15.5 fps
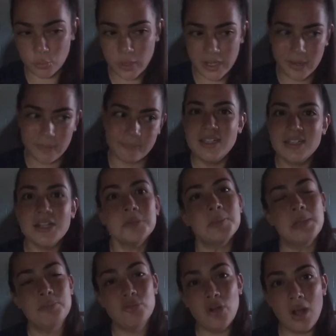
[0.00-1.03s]
away. Now,
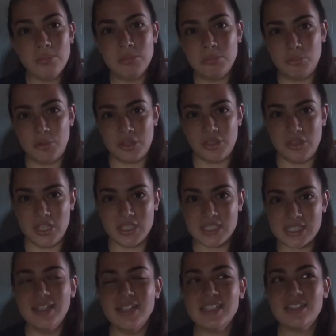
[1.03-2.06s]
my problem with
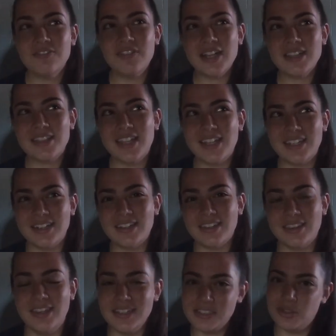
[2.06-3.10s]
this is the fact that
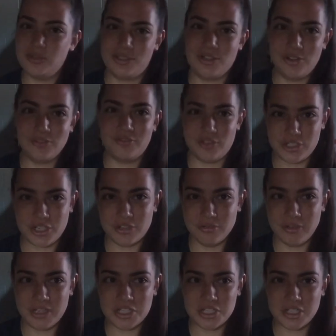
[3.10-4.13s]
this goes on for
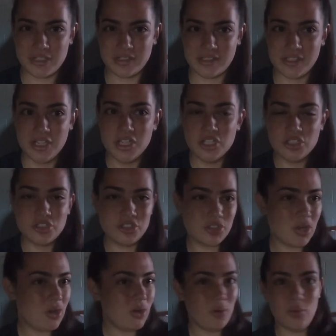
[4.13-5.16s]
generations.
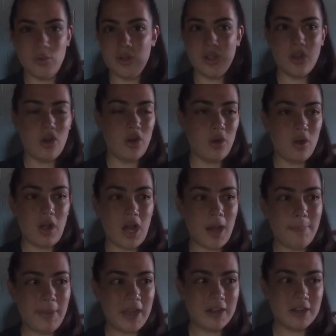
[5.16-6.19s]
So
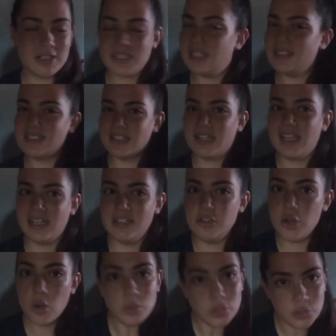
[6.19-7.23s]
a parent tells their kid,
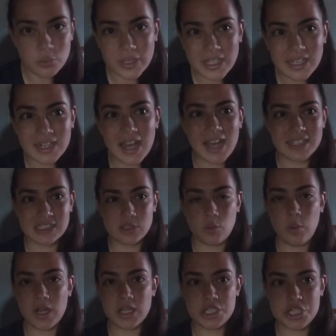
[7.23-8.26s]
no, you can't ask
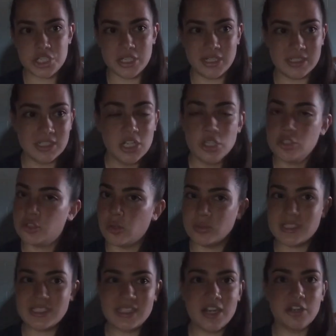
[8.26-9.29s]
questions,
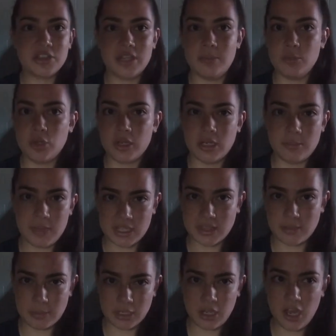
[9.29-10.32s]
don't stare at them, you're gonna make
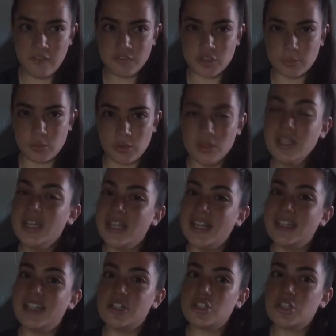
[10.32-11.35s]
them uncomfortable.
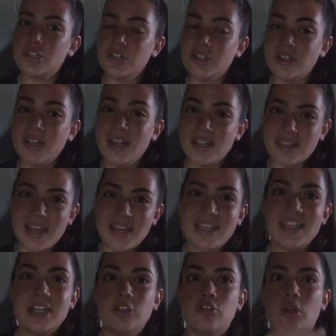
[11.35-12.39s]
And in turn, that
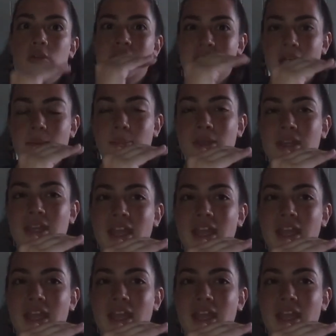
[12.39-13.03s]
kid grows up